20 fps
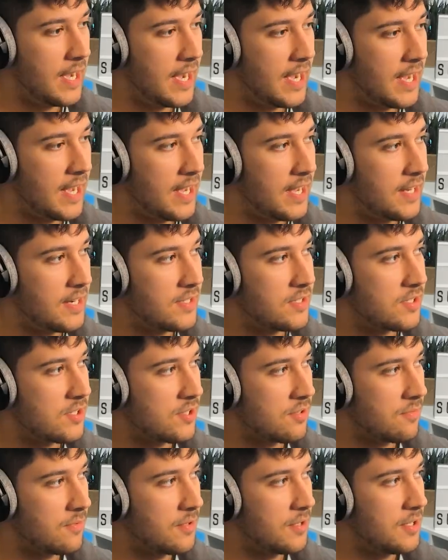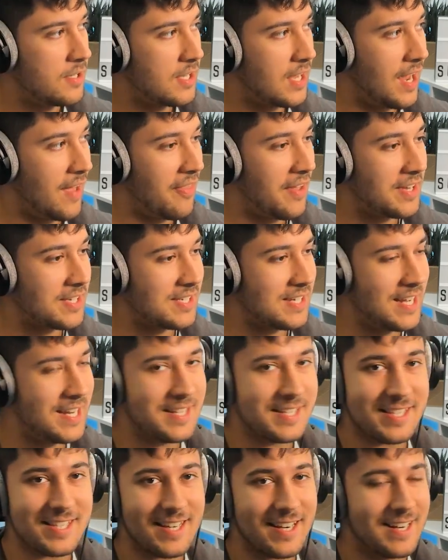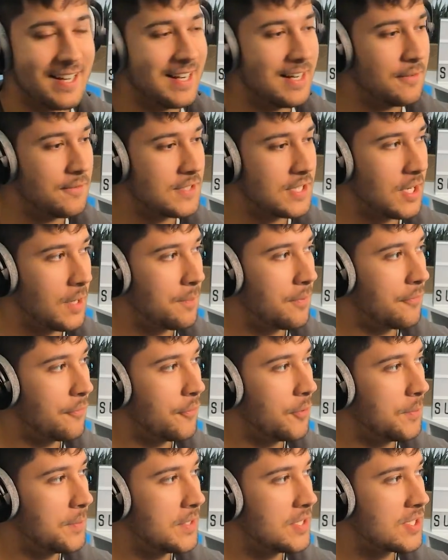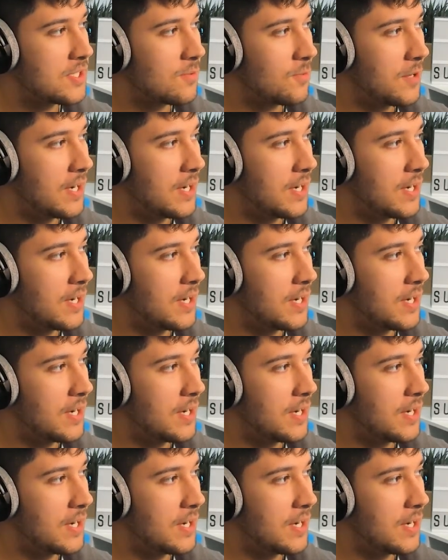And yeah, that's instantly lifted our performance.